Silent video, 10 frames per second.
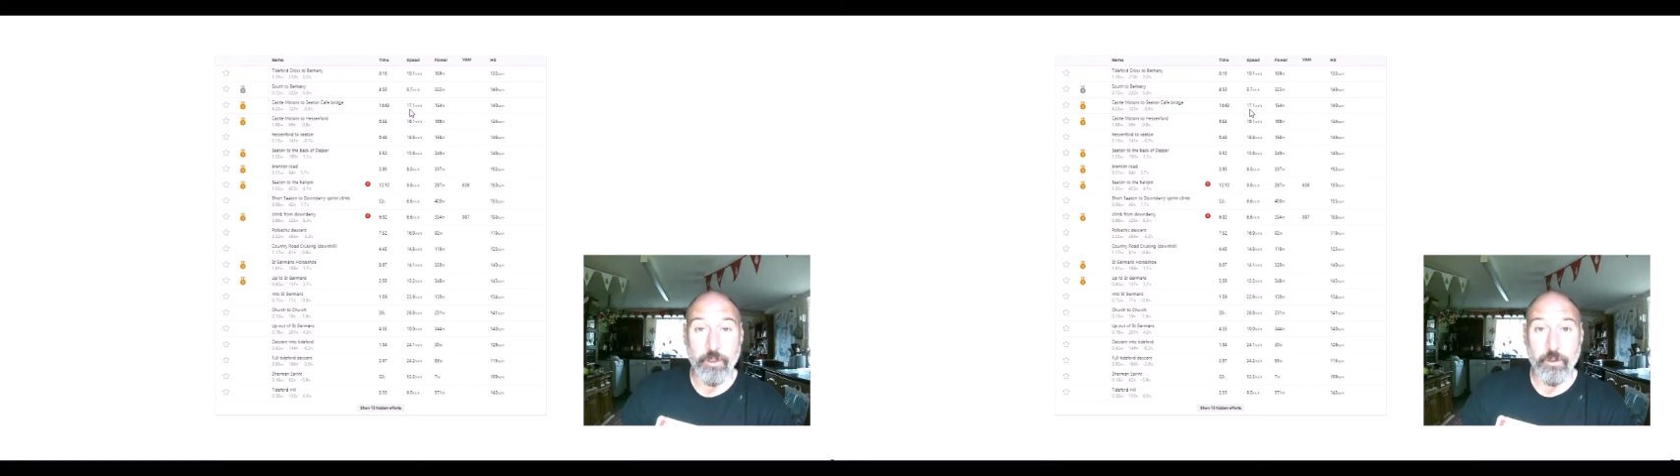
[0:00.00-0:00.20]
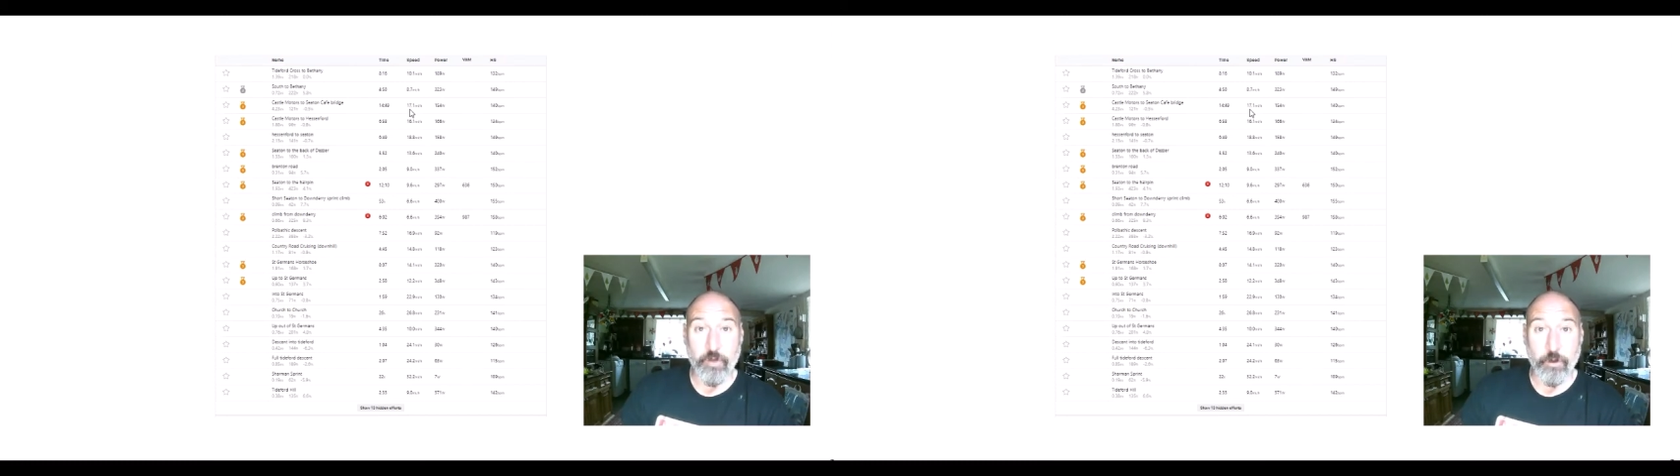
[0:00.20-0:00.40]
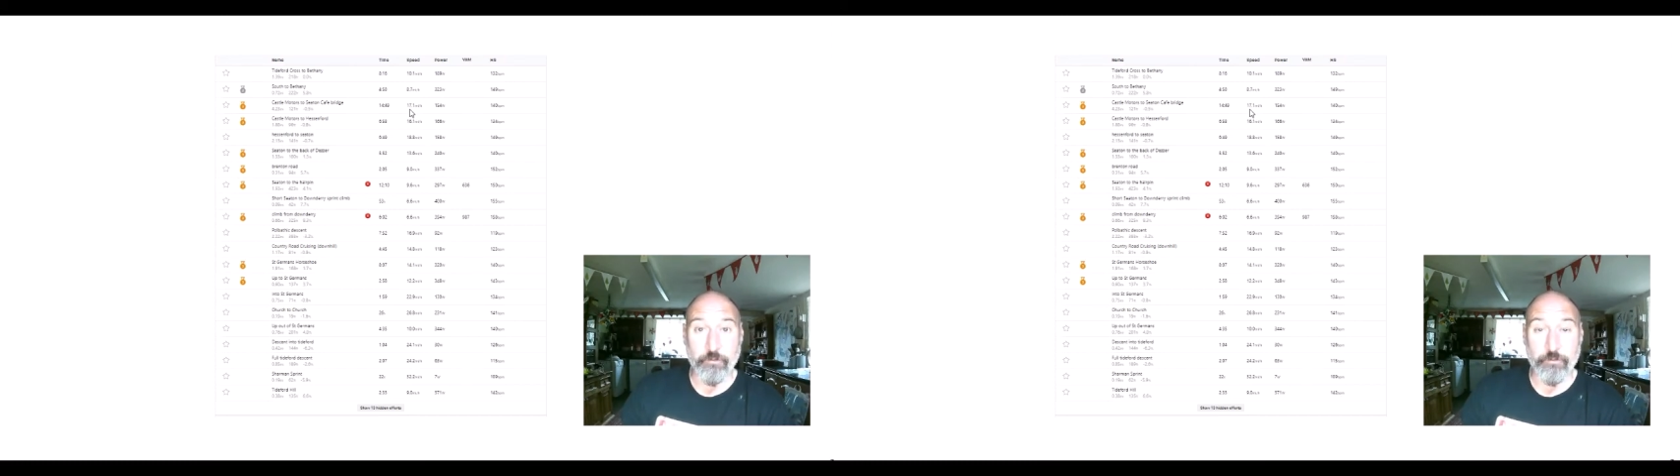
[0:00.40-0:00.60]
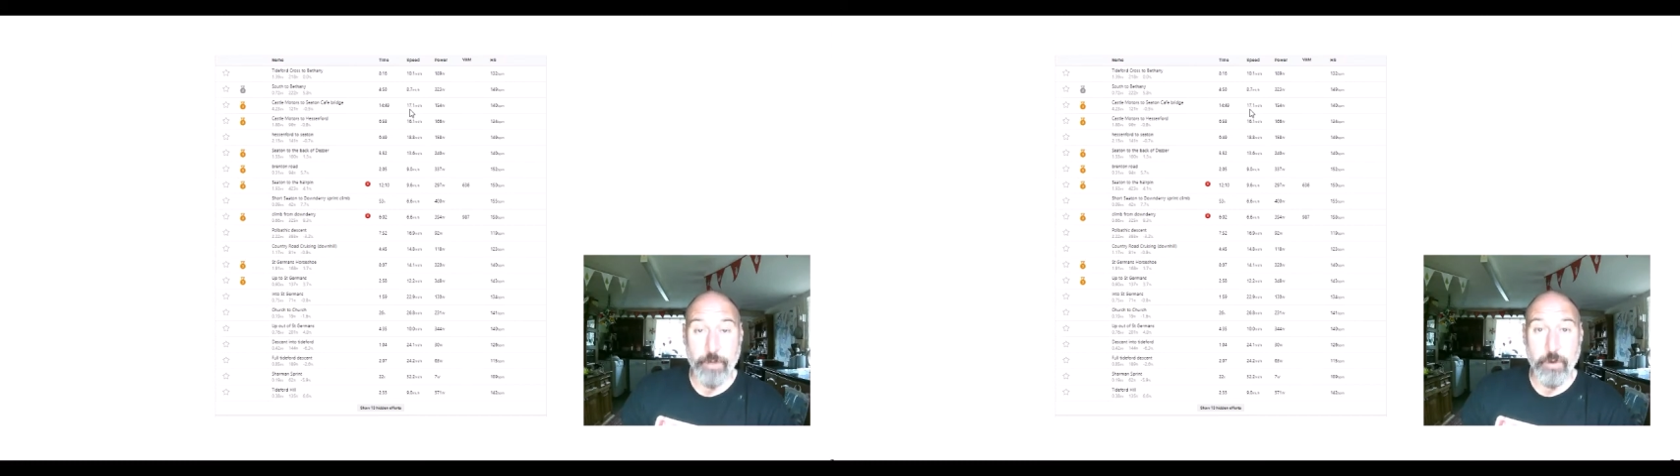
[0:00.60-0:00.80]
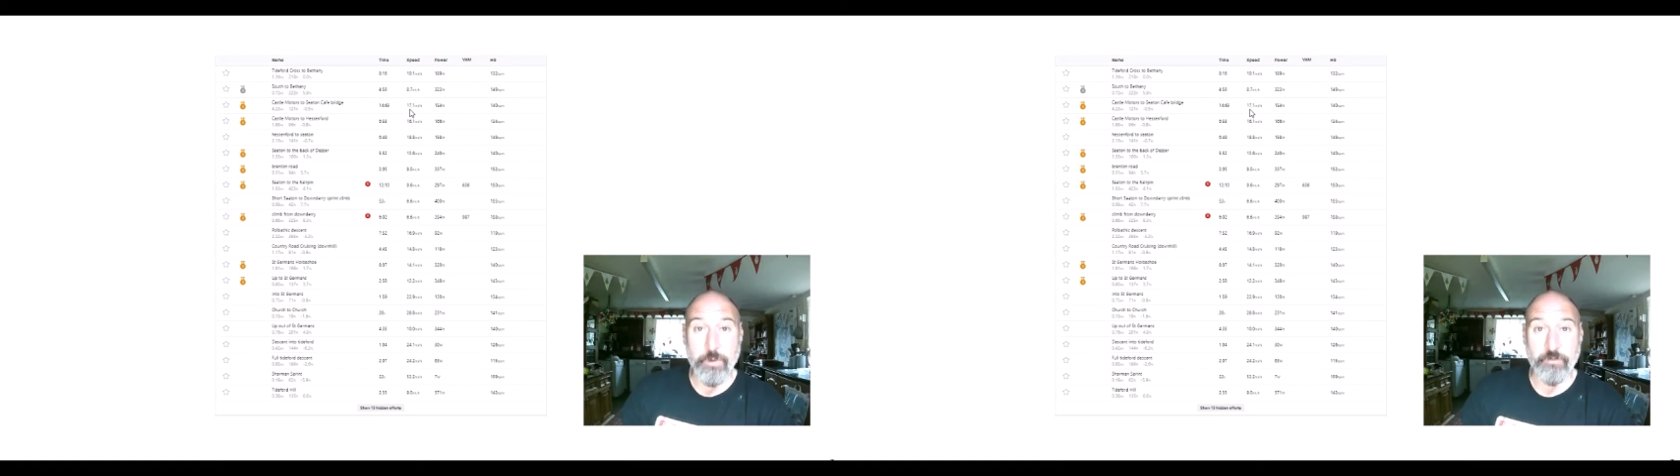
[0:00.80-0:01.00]
So for
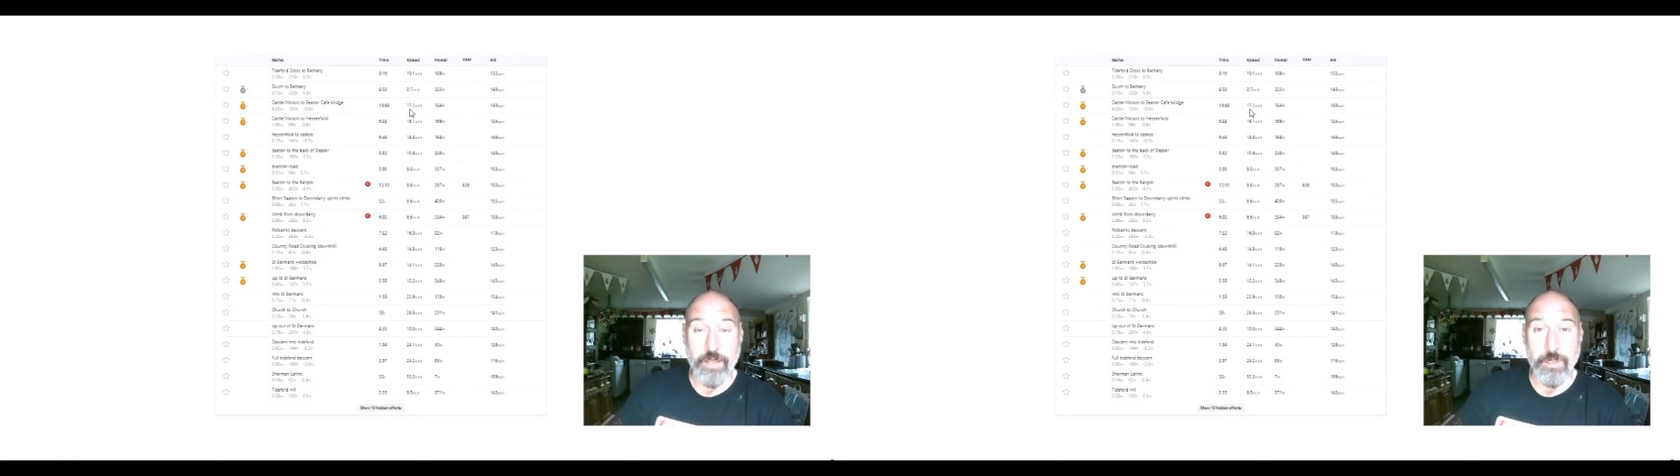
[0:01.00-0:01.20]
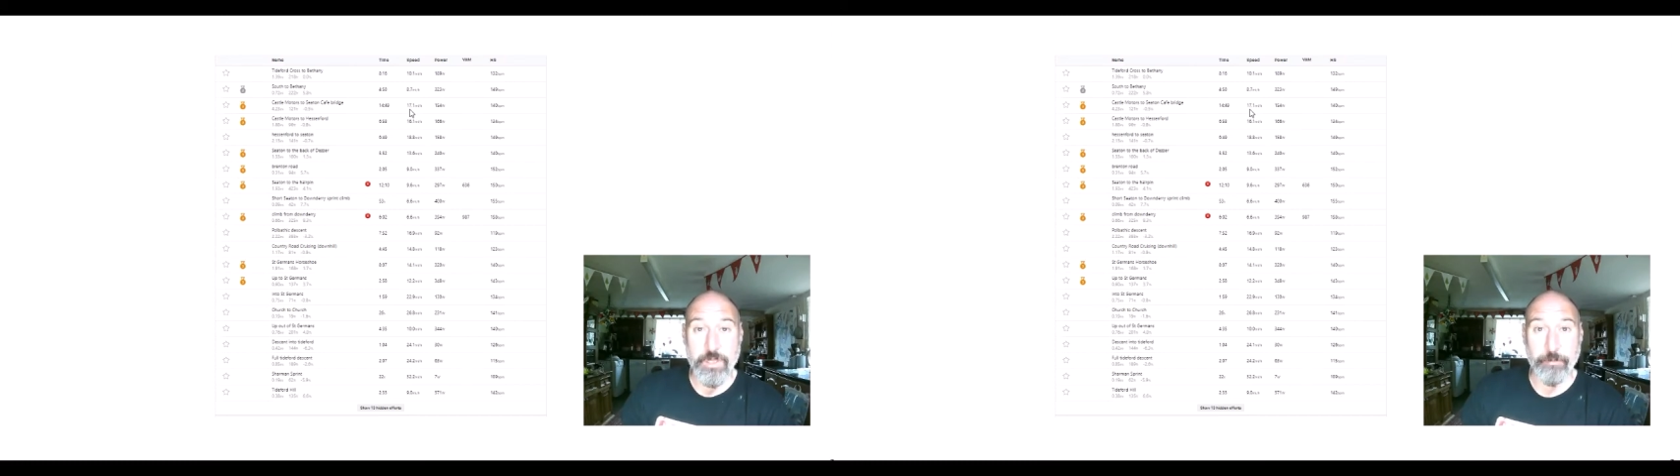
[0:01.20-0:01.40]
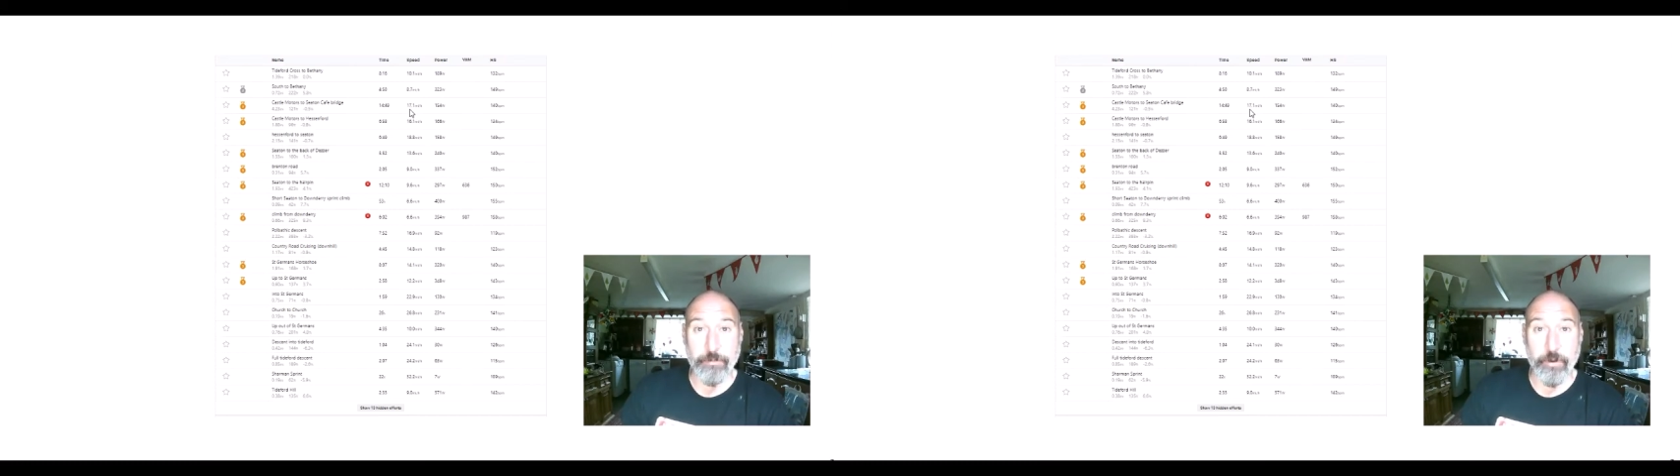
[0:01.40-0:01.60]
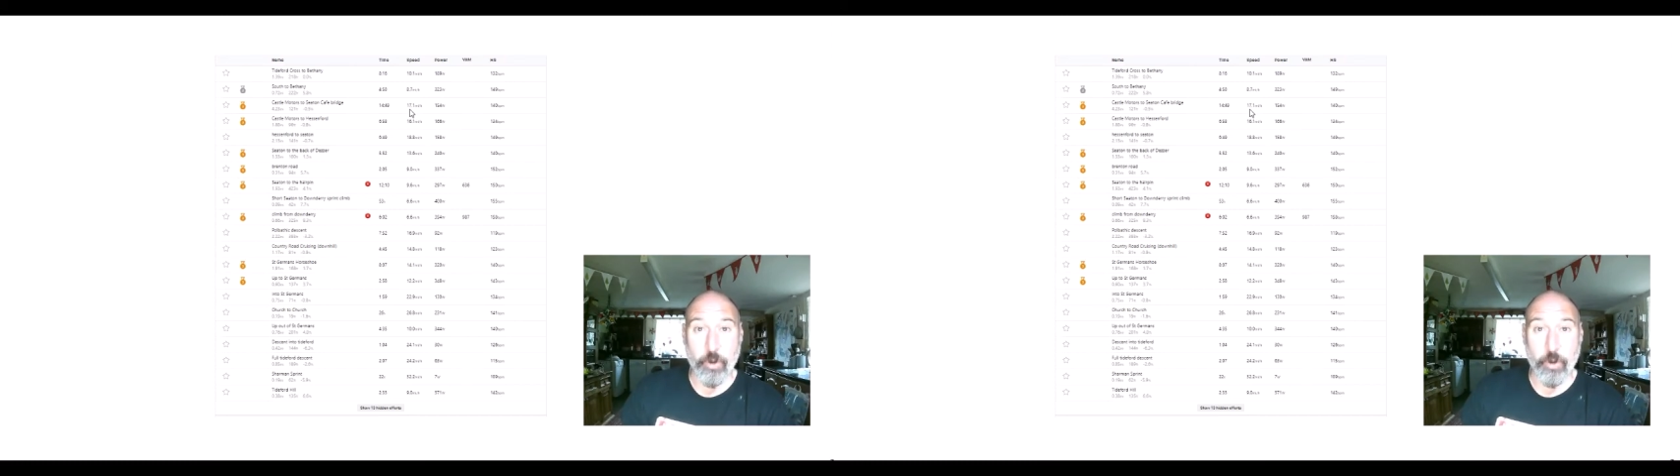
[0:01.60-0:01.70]
most of that segment,